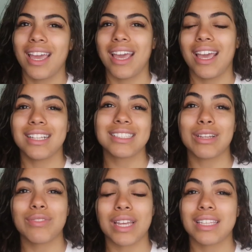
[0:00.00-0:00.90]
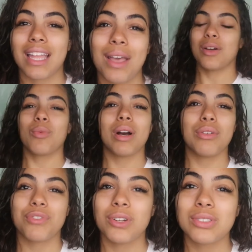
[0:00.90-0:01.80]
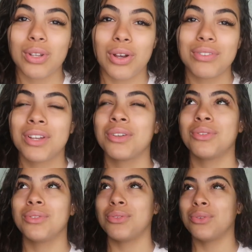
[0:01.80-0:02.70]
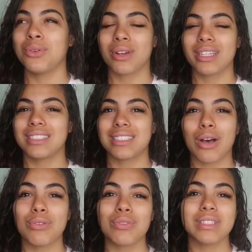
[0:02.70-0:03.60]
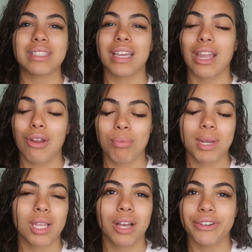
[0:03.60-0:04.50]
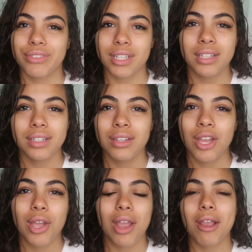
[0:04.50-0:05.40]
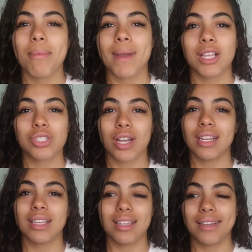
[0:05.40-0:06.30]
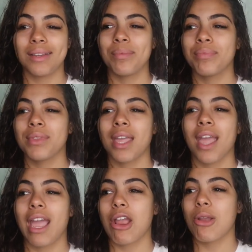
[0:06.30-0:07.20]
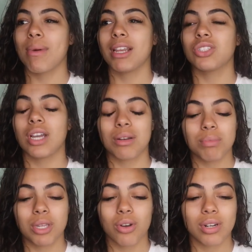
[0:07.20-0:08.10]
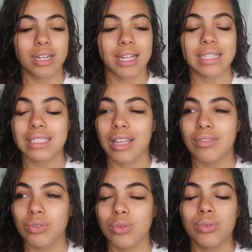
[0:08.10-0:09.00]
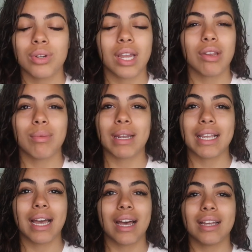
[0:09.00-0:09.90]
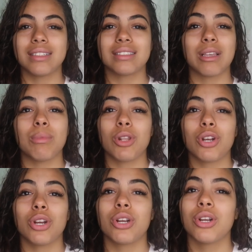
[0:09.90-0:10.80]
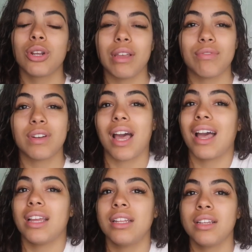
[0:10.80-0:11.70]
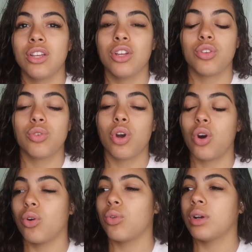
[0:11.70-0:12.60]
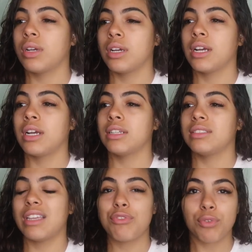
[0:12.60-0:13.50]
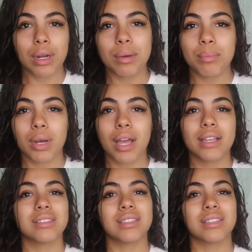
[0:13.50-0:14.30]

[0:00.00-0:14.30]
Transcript: and stuff like that. Well, first off, New York itself is like everybody hungry, everybody trying to eat, everybody trying to be on the next level. Everybody got similar, if not, you know, different but